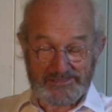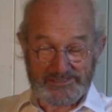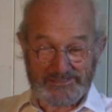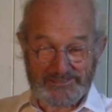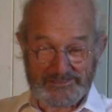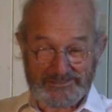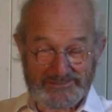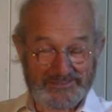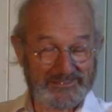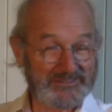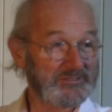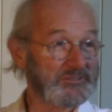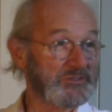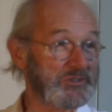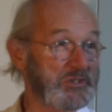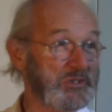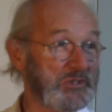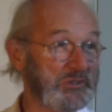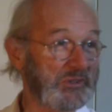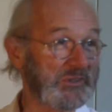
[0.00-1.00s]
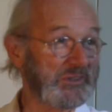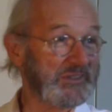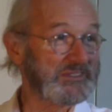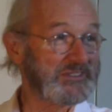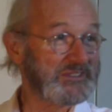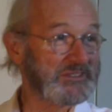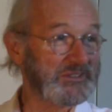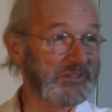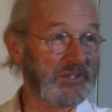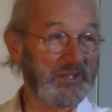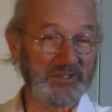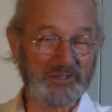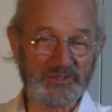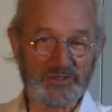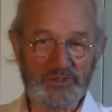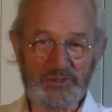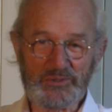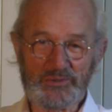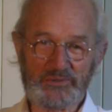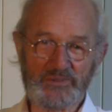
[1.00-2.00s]
uh, journalists like
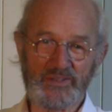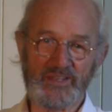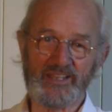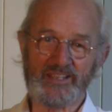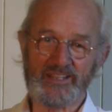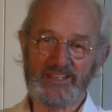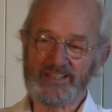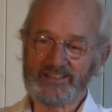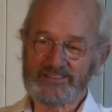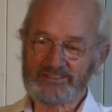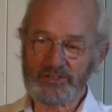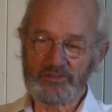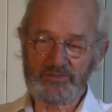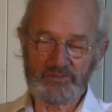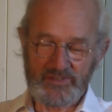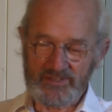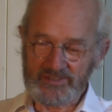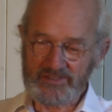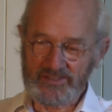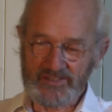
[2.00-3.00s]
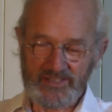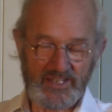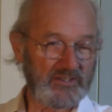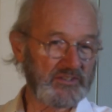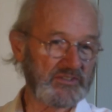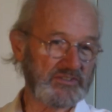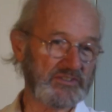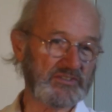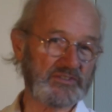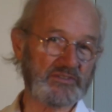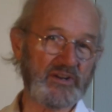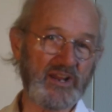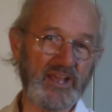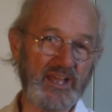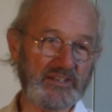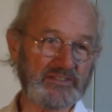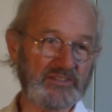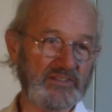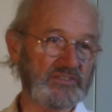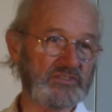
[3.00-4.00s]
you so that those
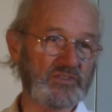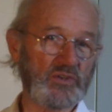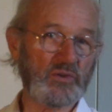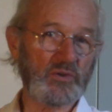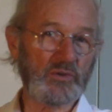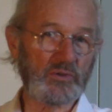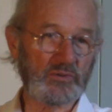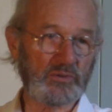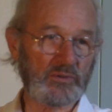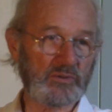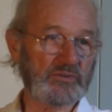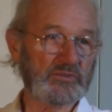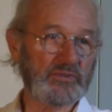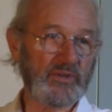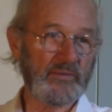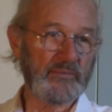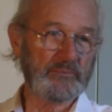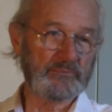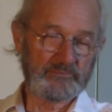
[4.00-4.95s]
stratas all